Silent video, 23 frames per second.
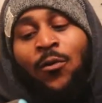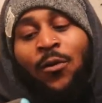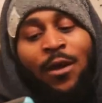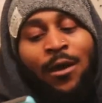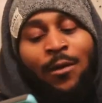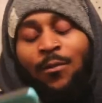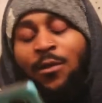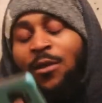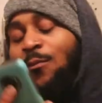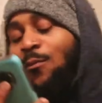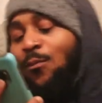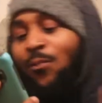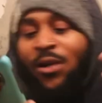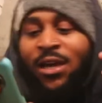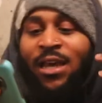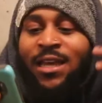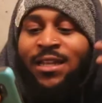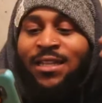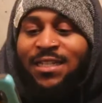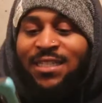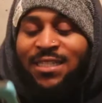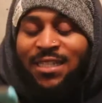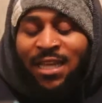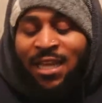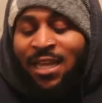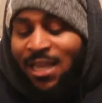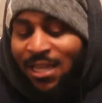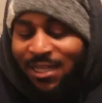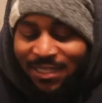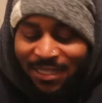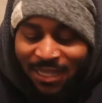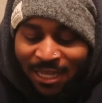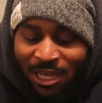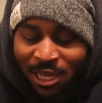But at the
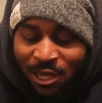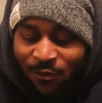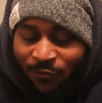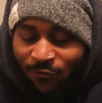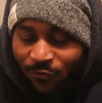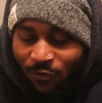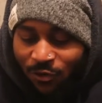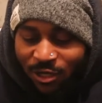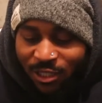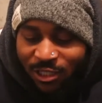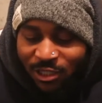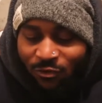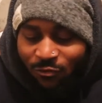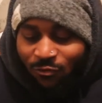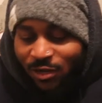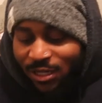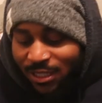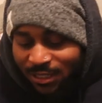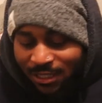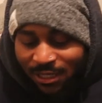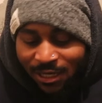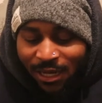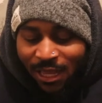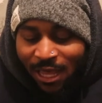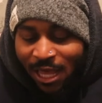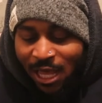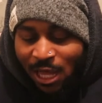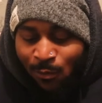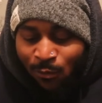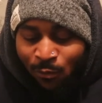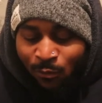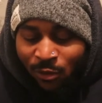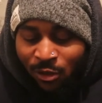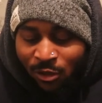same time, as far as the rest of the
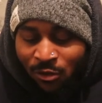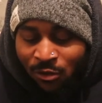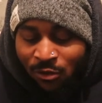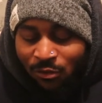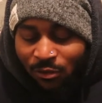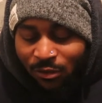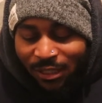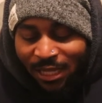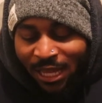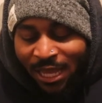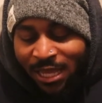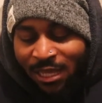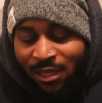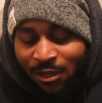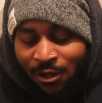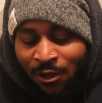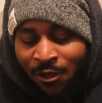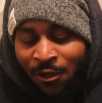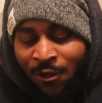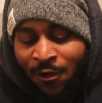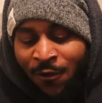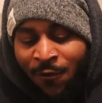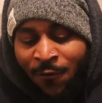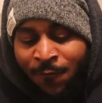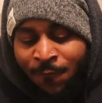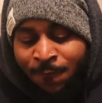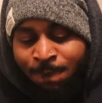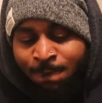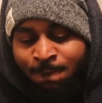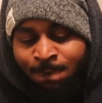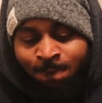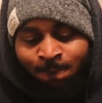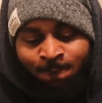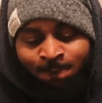album though, like
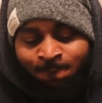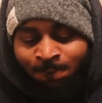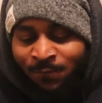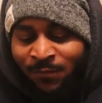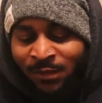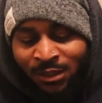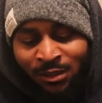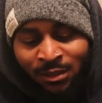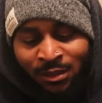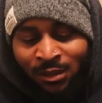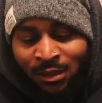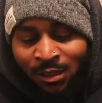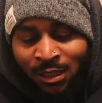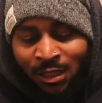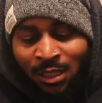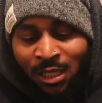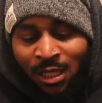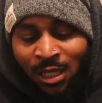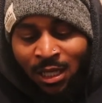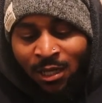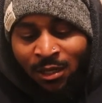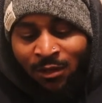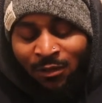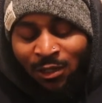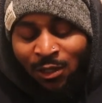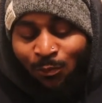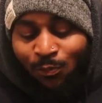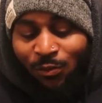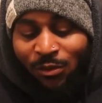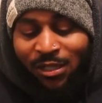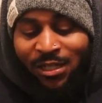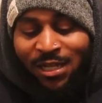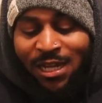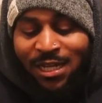um, the
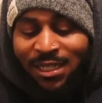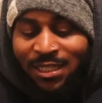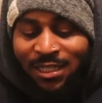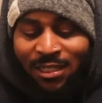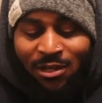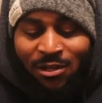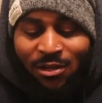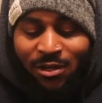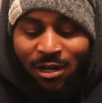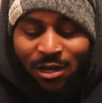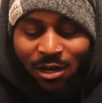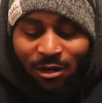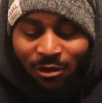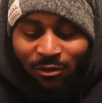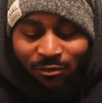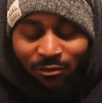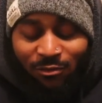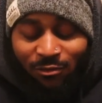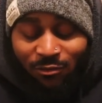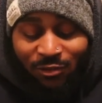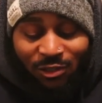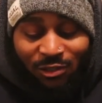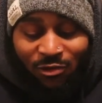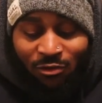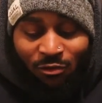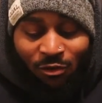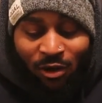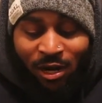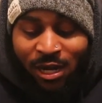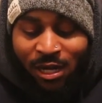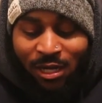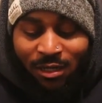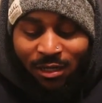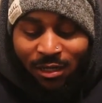production on here was
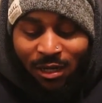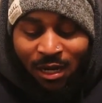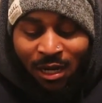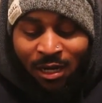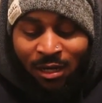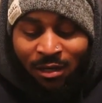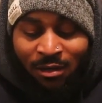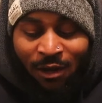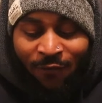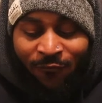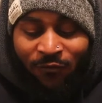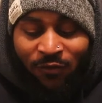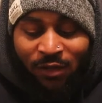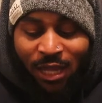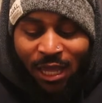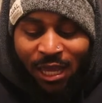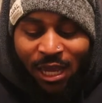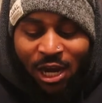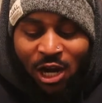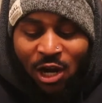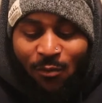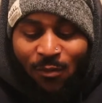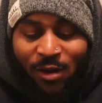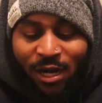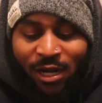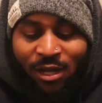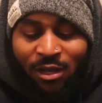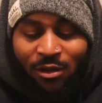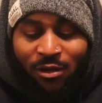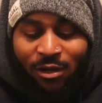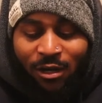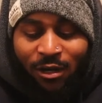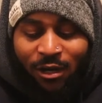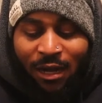great, and I feel like everybody
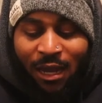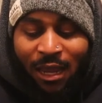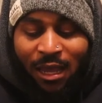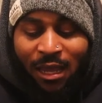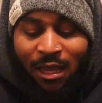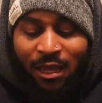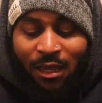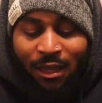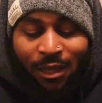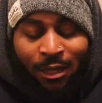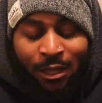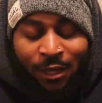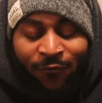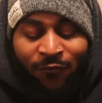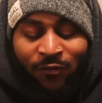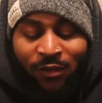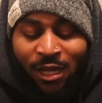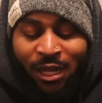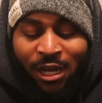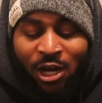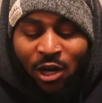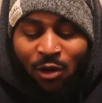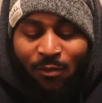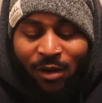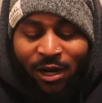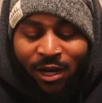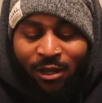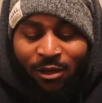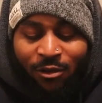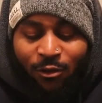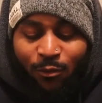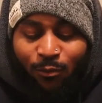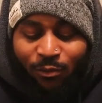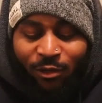on here had. I feel like
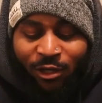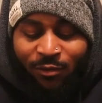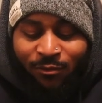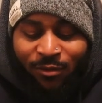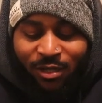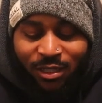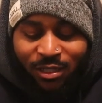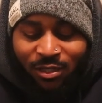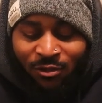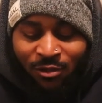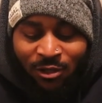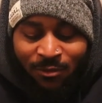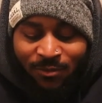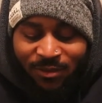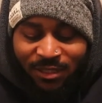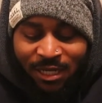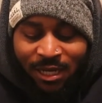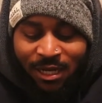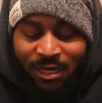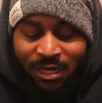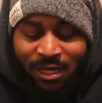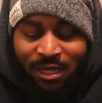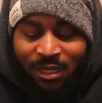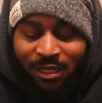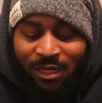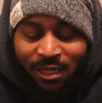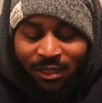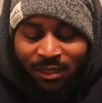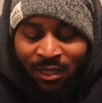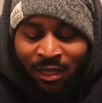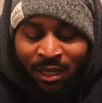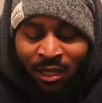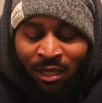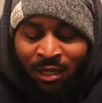everybody on here pretty much, you know what I'm saying, did their
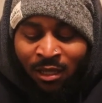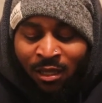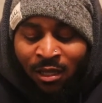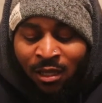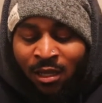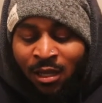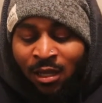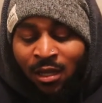thing.